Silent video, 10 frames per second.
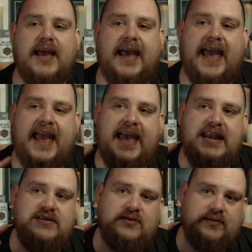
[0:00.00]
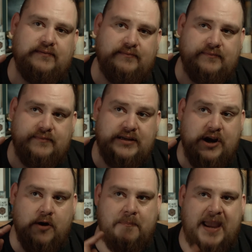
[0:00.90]
and, you
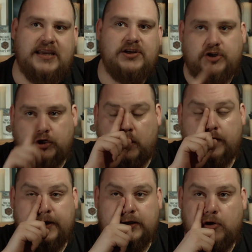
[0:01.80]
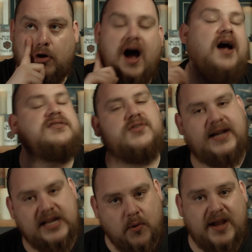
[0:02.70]
know, making sure that you're answering
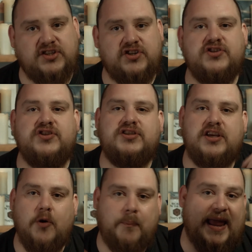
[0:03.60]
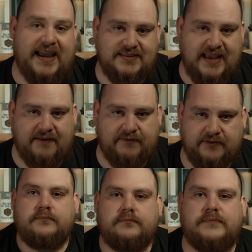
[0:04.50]
any questions that your players have.
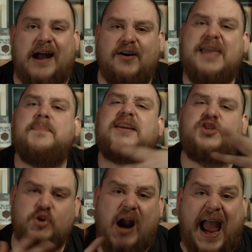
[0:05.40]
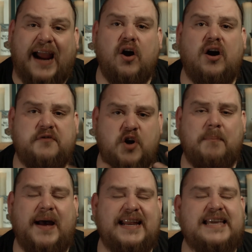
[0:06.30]
Now, keeping track of
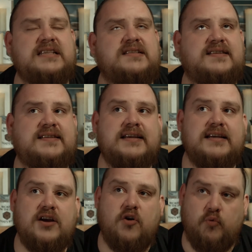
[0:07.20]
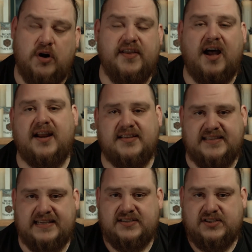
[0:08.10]
combat is one of the hardest
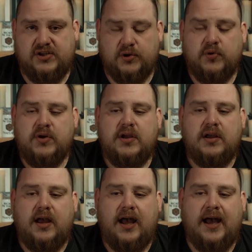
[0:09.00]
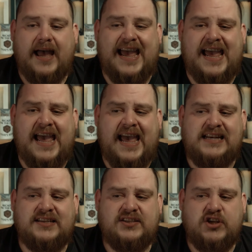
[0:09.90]
things to do.
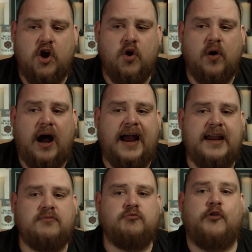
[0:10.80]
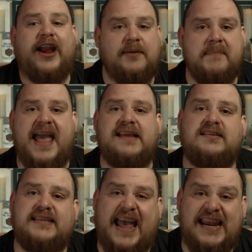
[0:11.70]
And so I
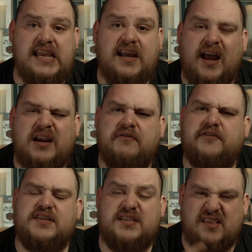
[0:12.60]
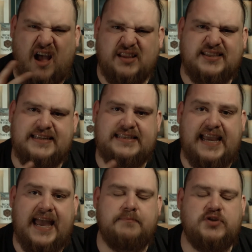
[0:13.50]
recommend any kind of starting
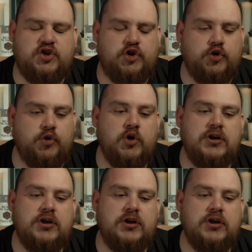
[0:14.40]
DMs to